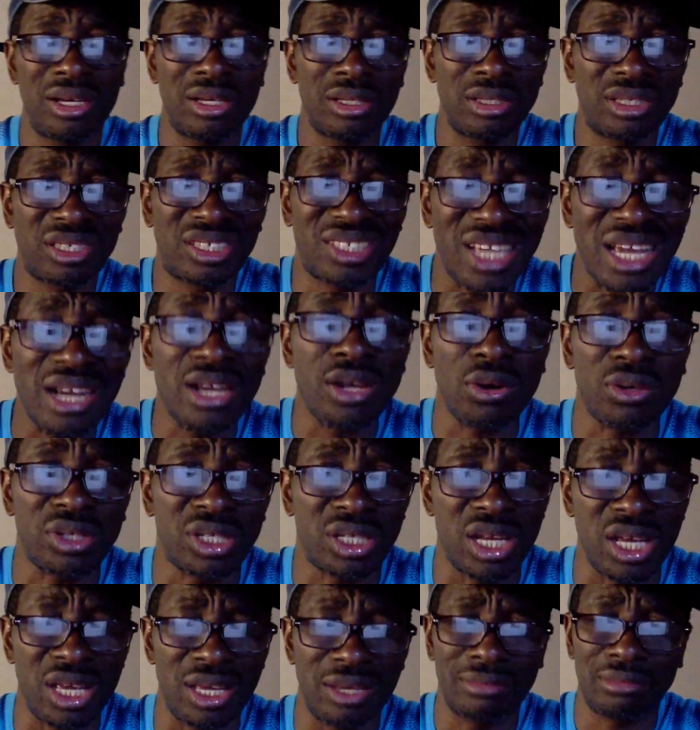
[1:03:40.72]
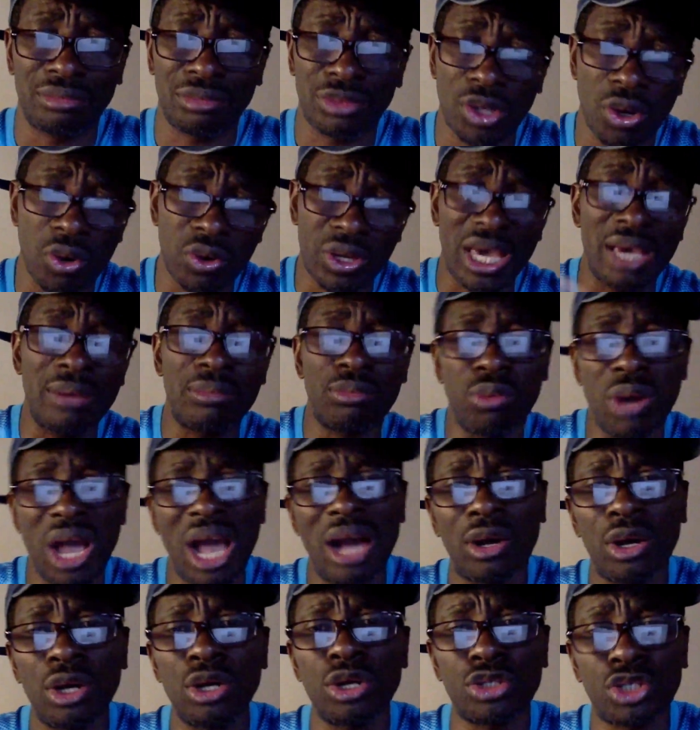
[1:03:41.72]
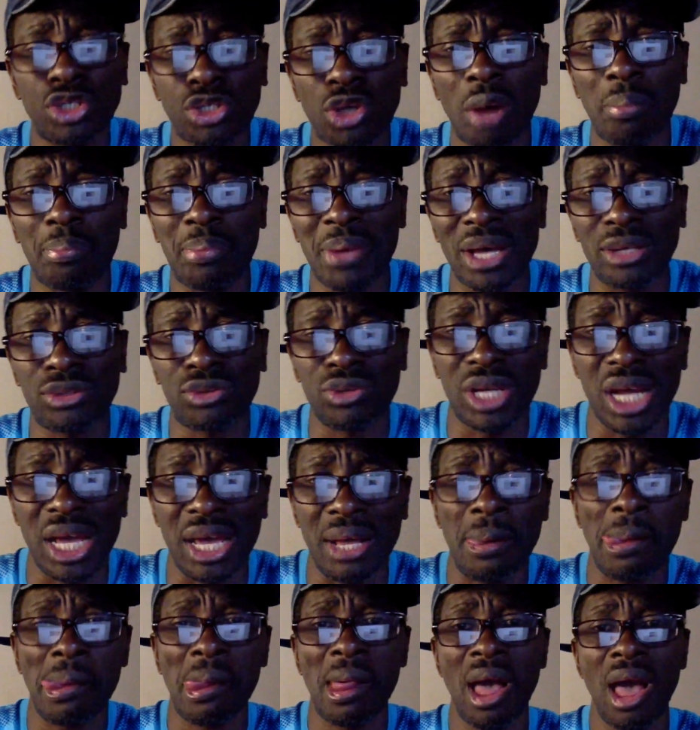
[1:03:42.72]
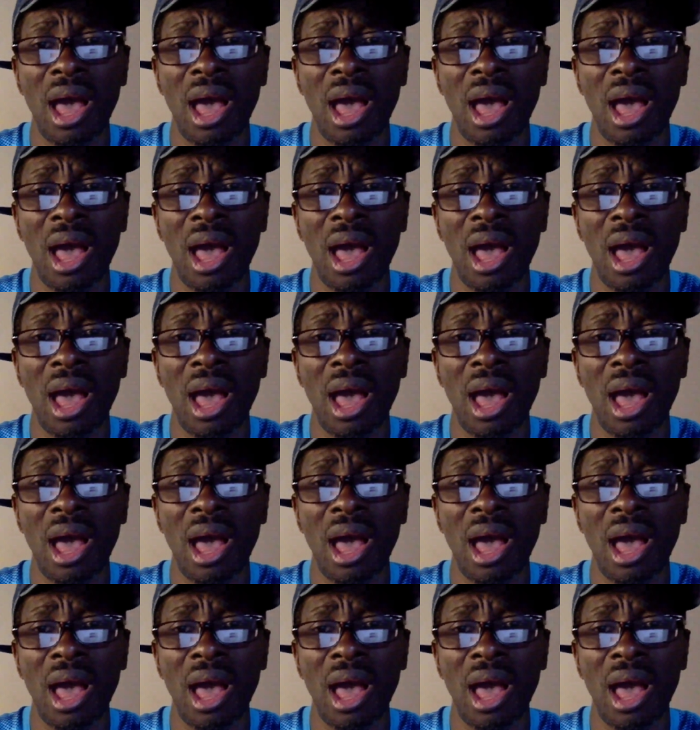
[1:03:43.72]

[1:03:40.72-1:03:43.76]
seriously. Okay, we are going to stop here today.